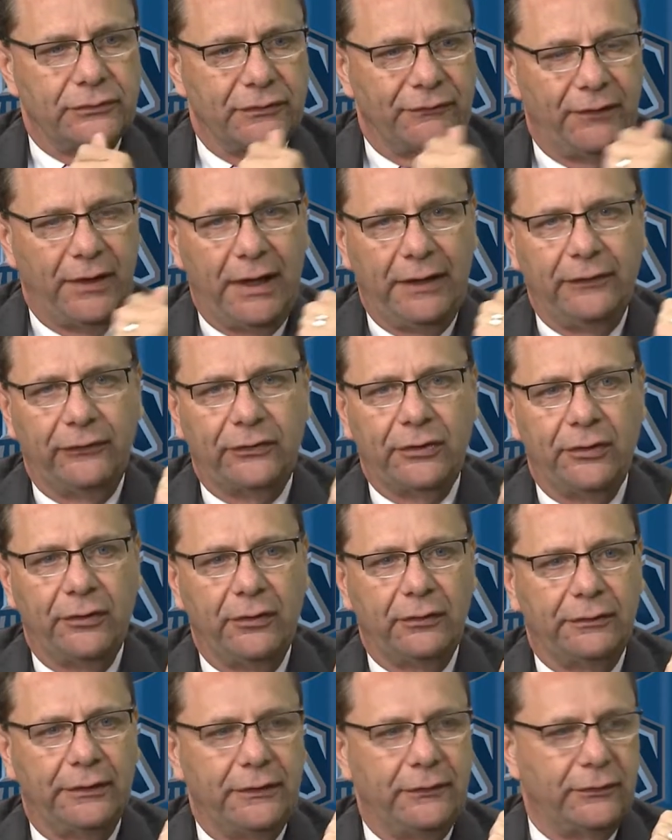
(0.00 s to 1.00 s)
Javon is
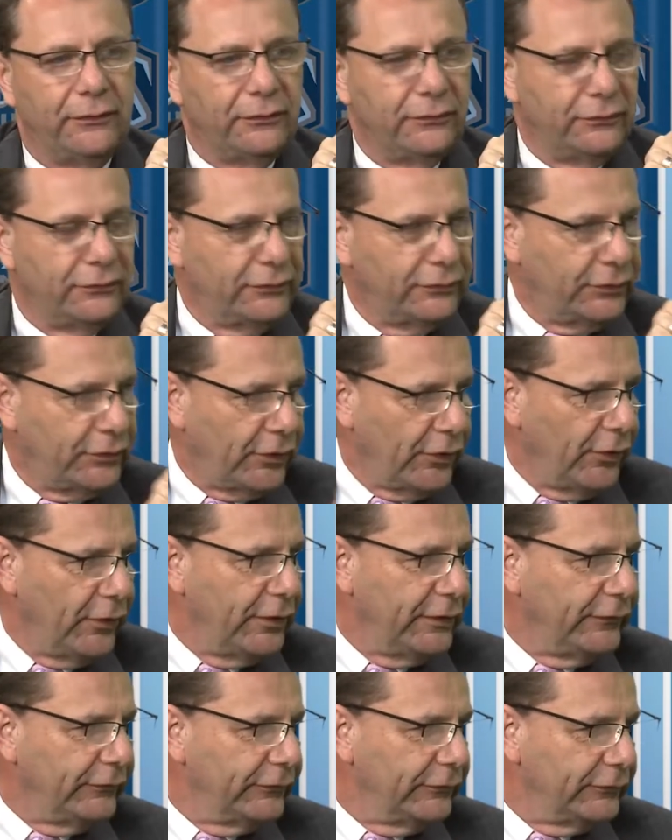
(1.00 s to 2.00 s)
currently the
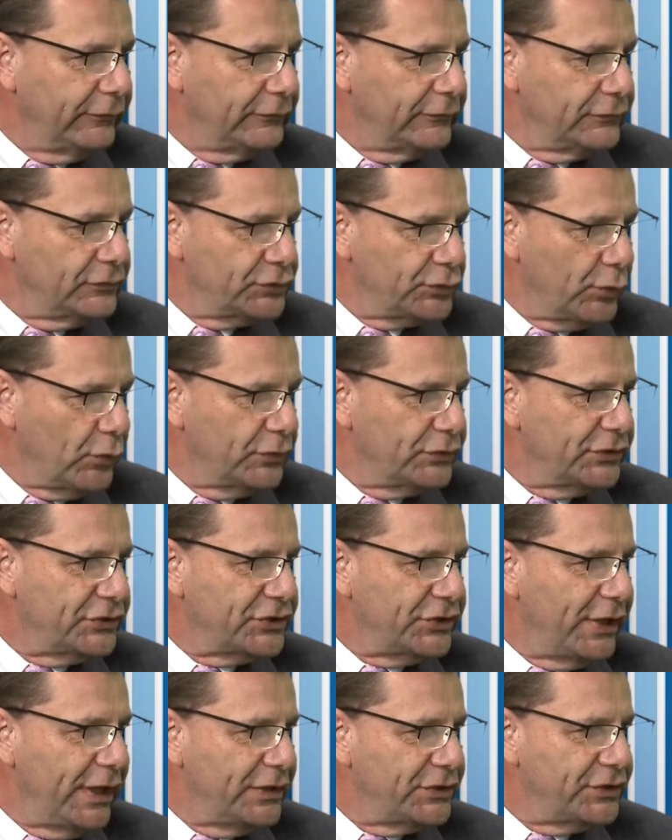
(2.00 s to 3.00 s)
current Georgia
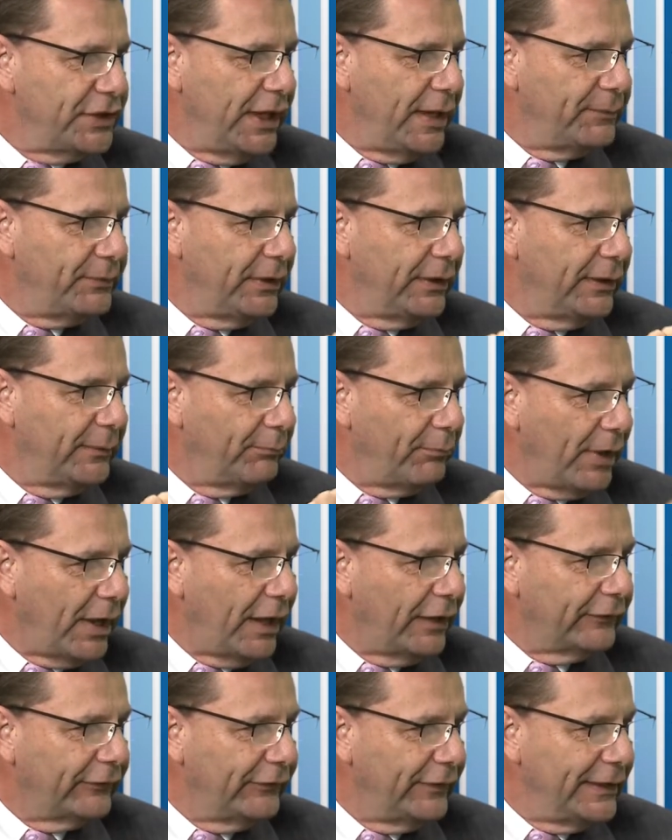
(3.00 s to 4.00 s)
State champion in
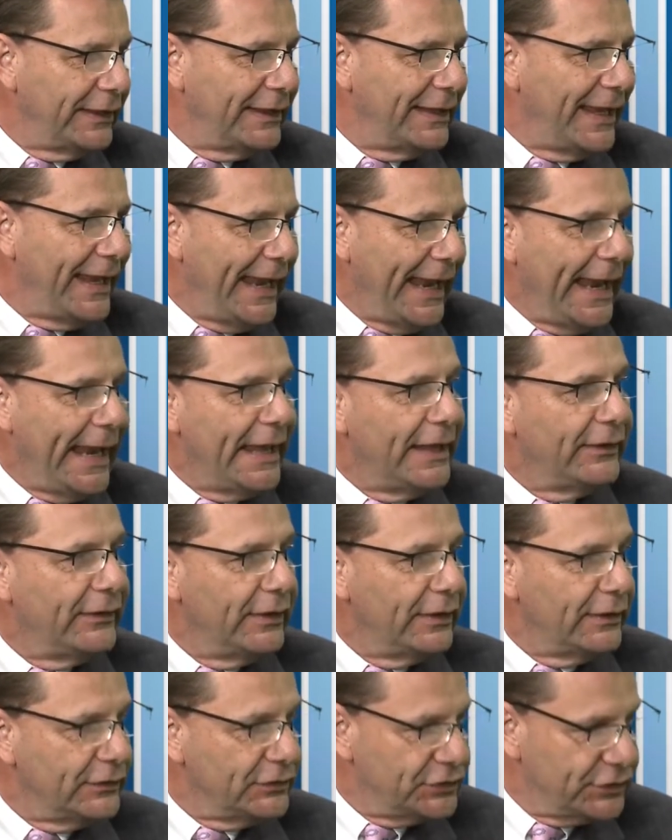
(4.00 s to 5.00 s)
boxing
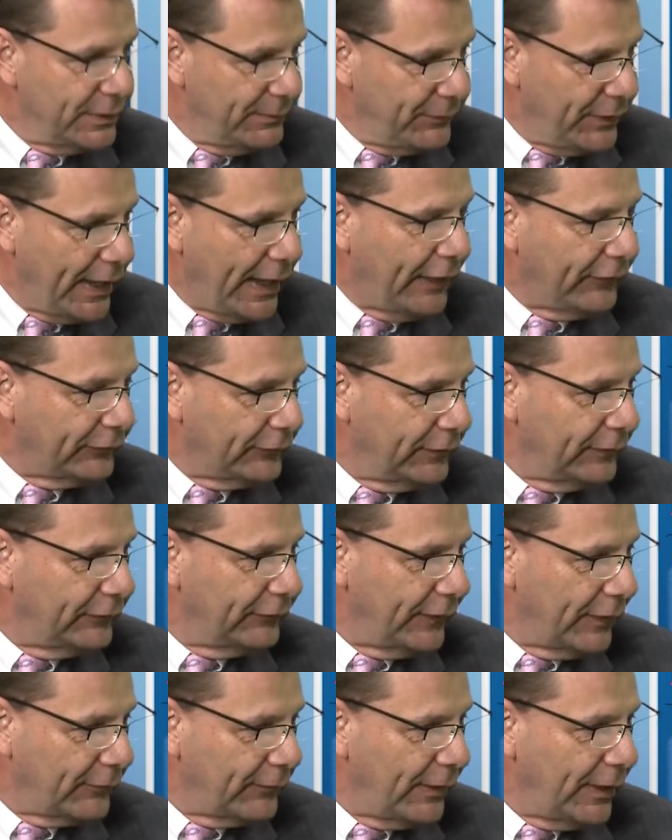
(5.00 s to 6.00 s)
and gymnastics.
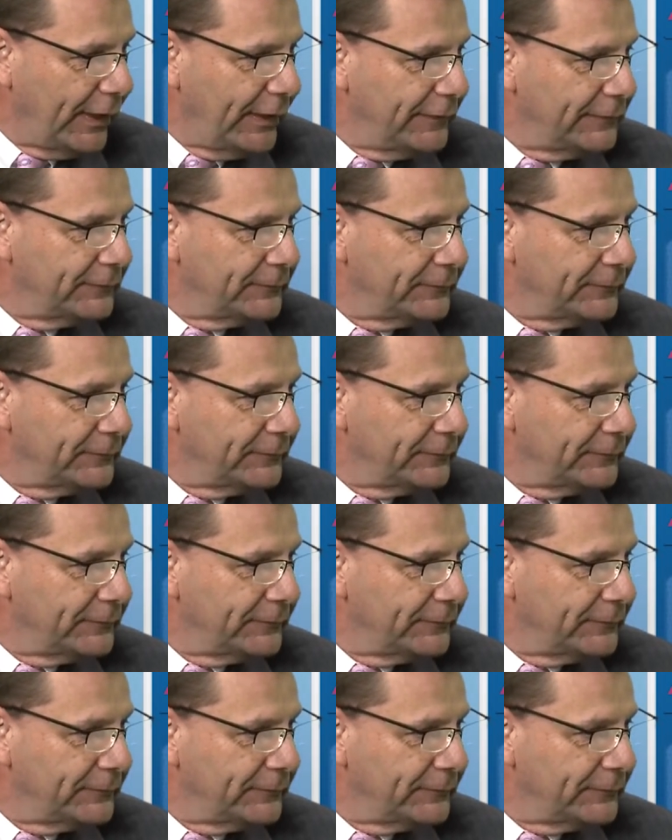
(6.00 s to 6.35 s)
Is that right?